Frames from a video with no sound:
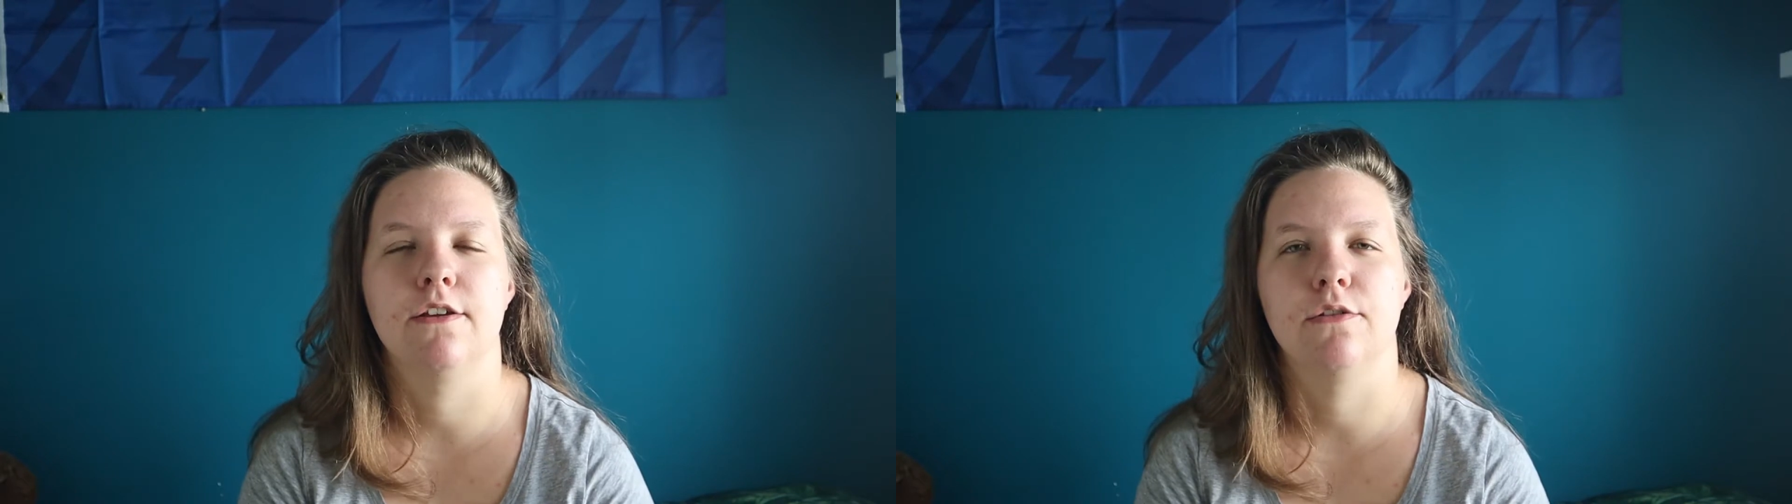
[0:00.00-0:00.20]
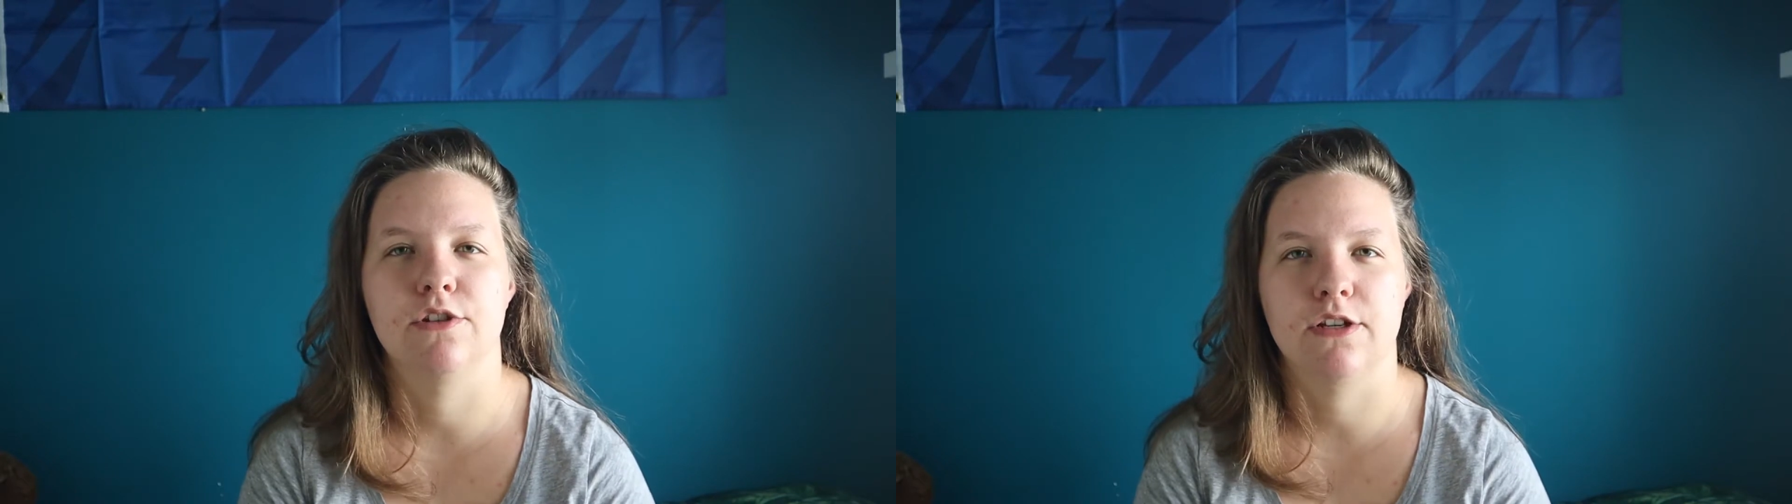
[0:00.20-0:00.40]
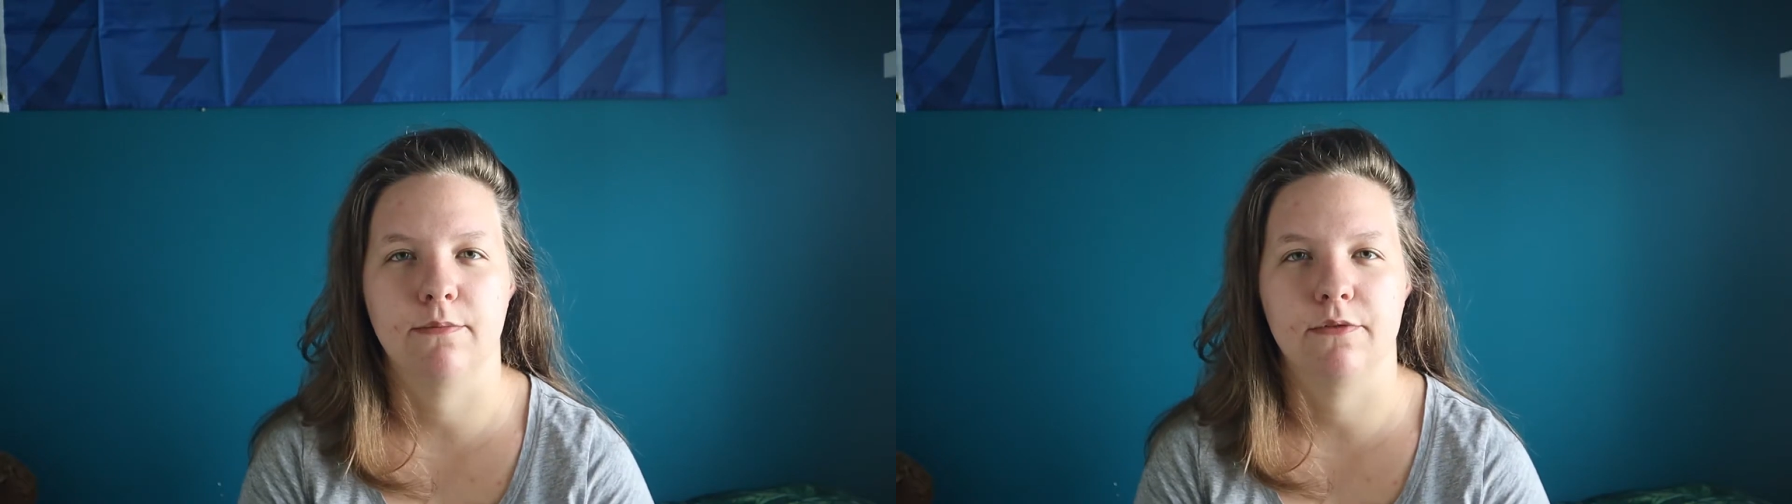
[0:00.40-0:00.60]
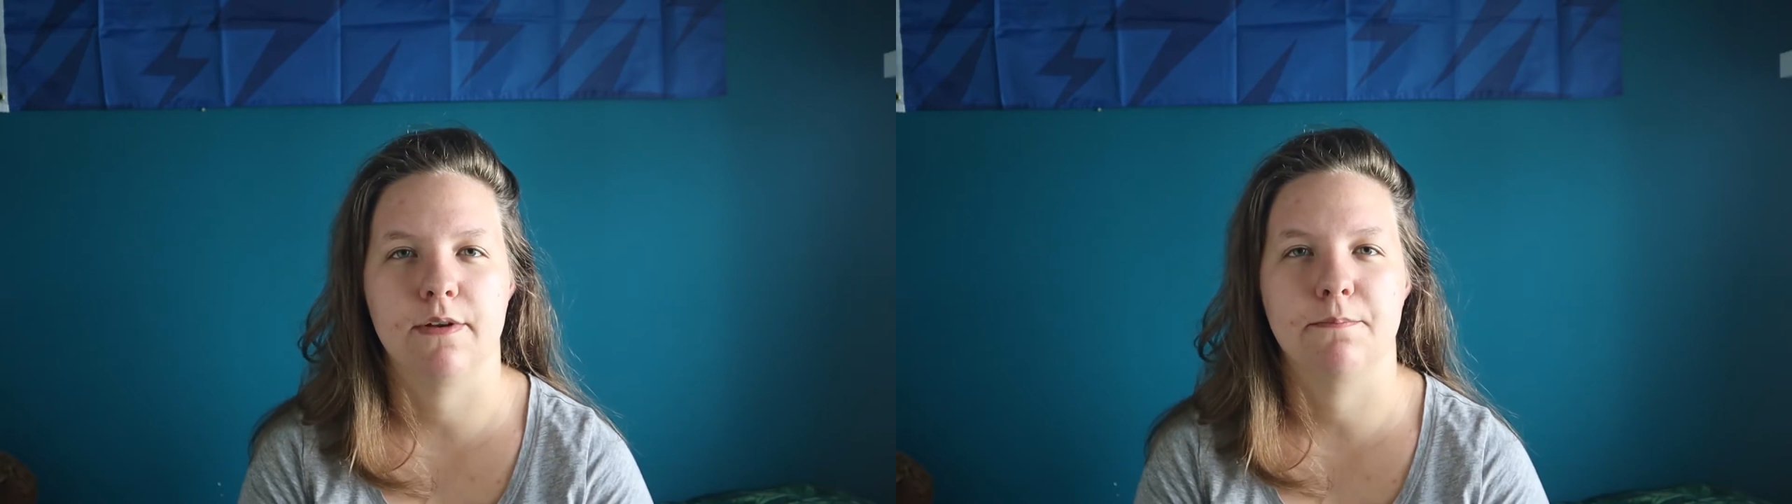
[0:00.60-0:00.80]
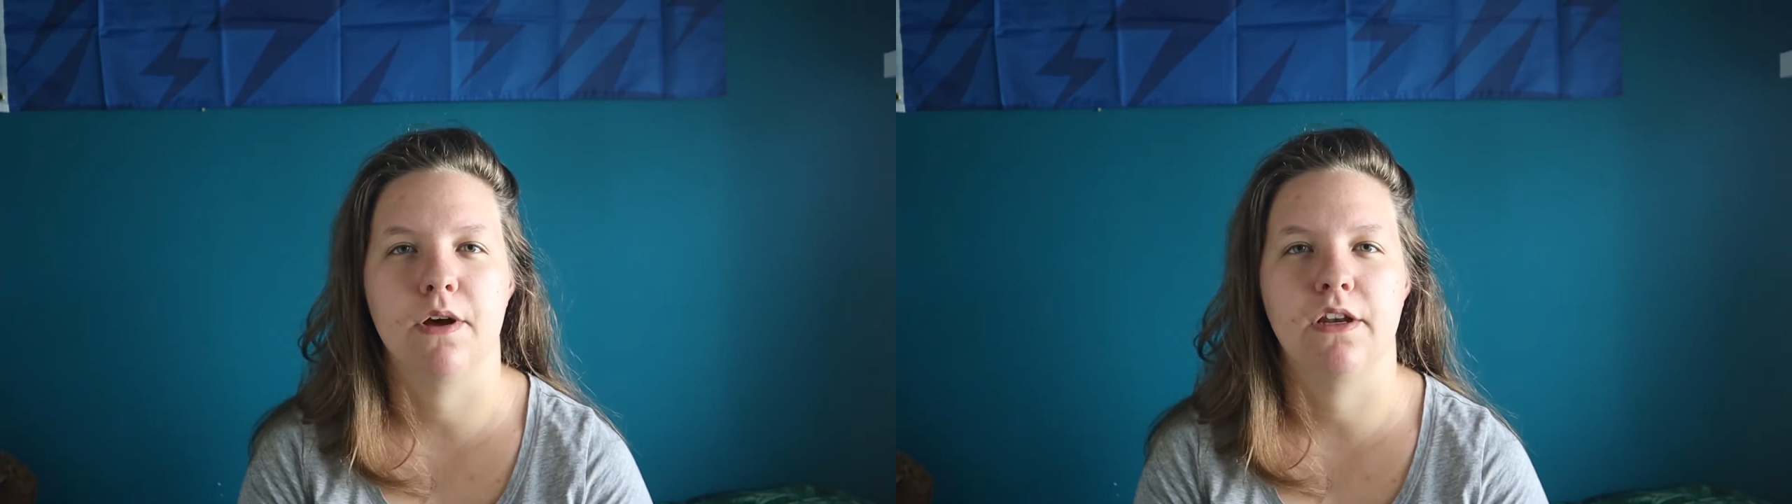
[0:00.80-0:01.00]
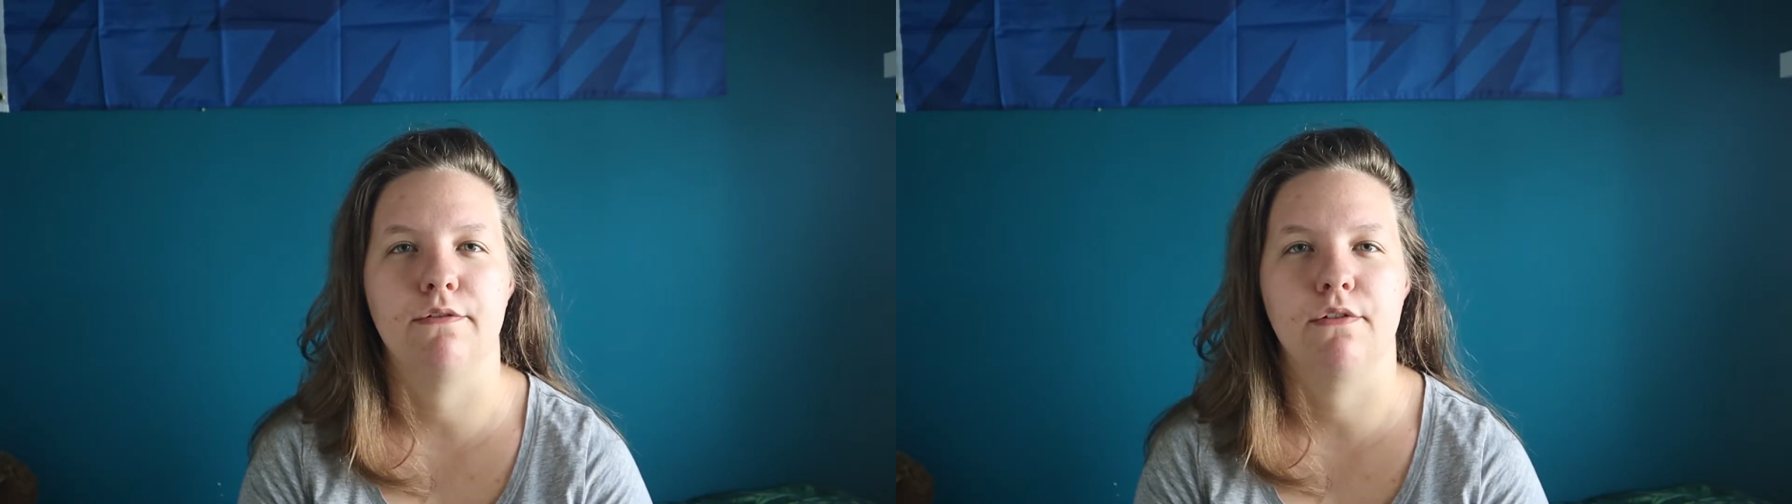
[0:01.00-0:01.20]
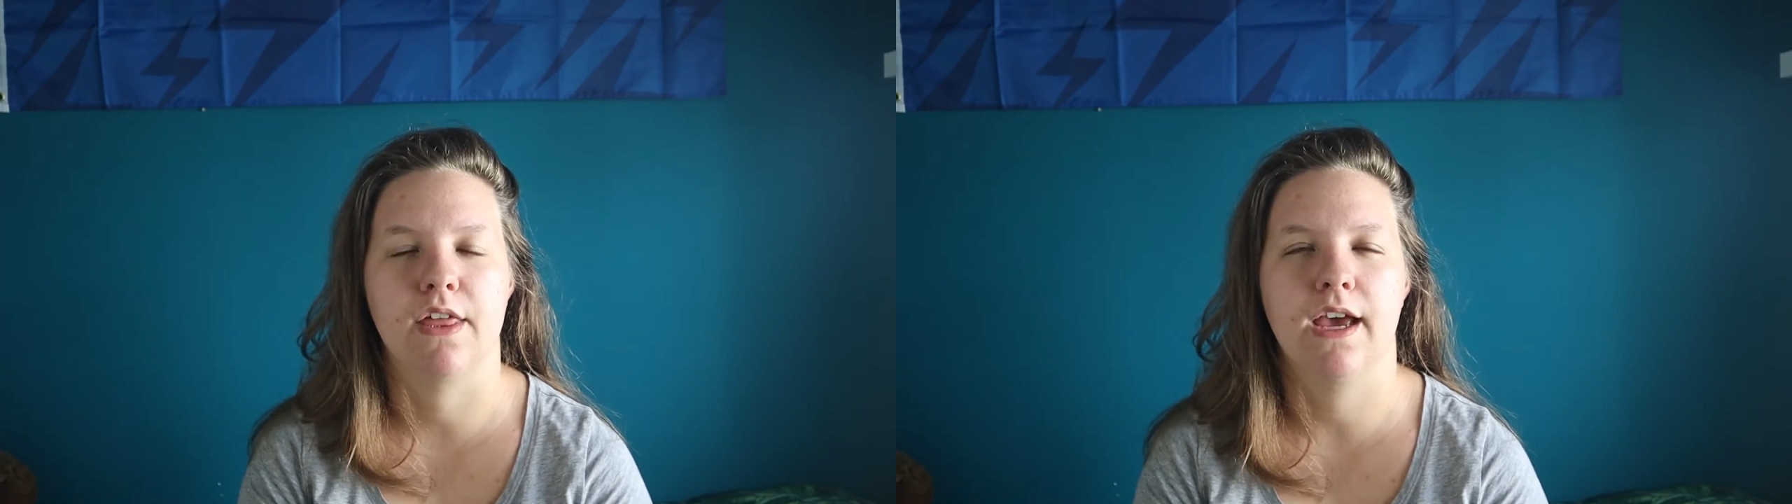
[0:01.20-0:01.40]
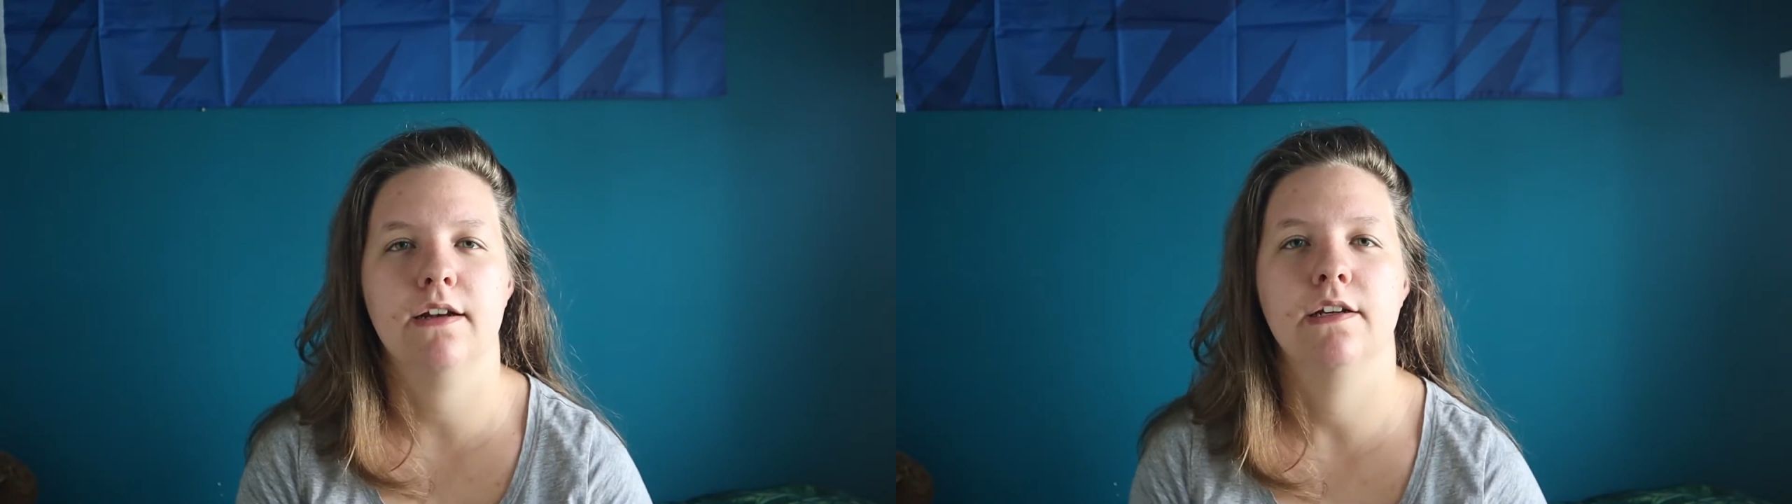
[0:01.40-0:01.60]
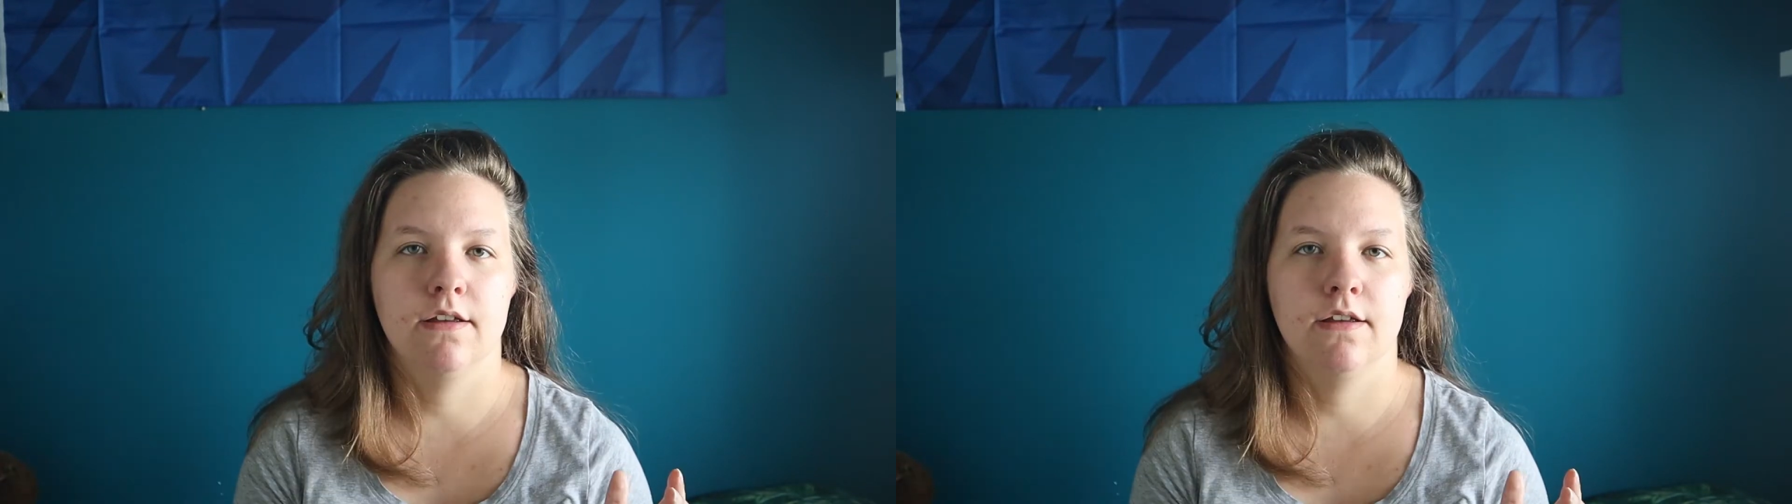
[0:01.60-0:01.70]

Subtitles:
use some of the money for that.